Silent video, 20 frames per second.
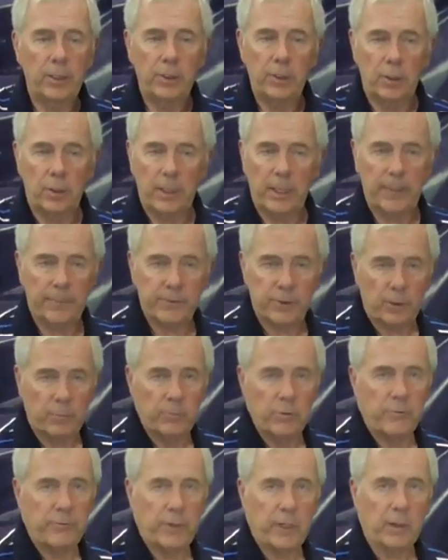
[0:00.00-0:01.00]
your hips are
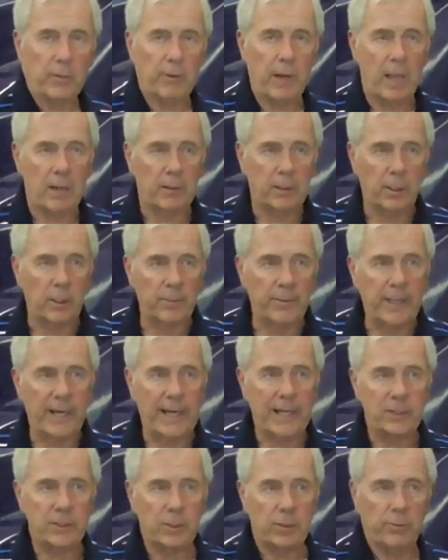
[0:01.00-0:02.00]
moving around a little bit
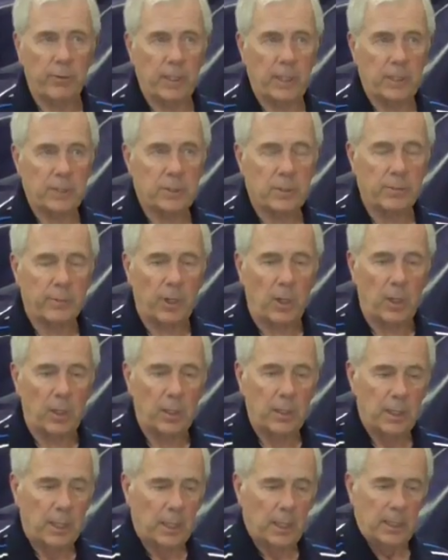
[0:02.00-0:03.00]
as you release the
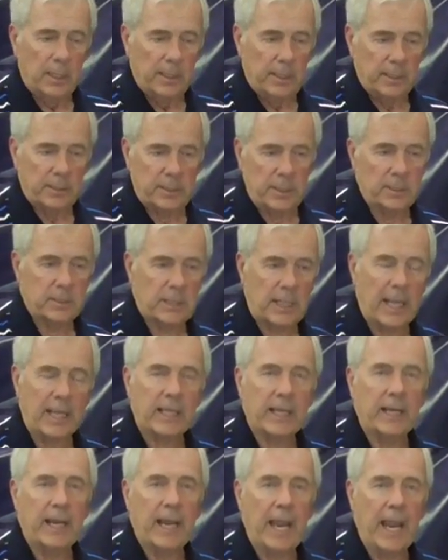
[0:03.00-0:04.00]
ball. This is
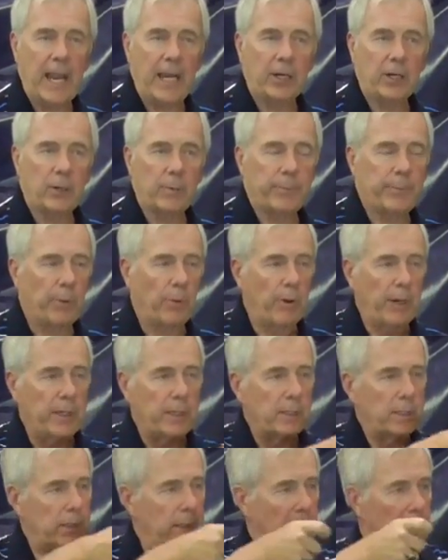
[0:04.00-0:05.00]
like an anchor
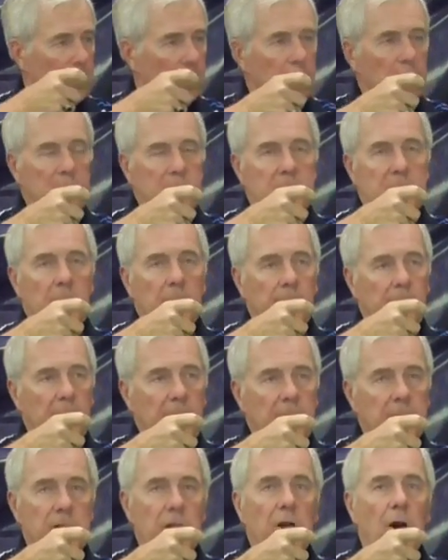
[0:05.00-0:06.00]
point when
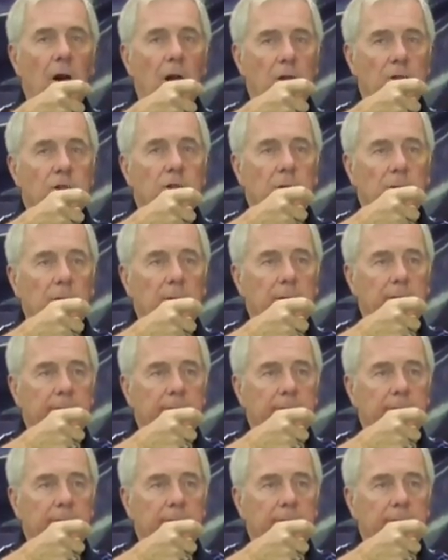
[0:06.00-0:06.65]
somebody is an archer.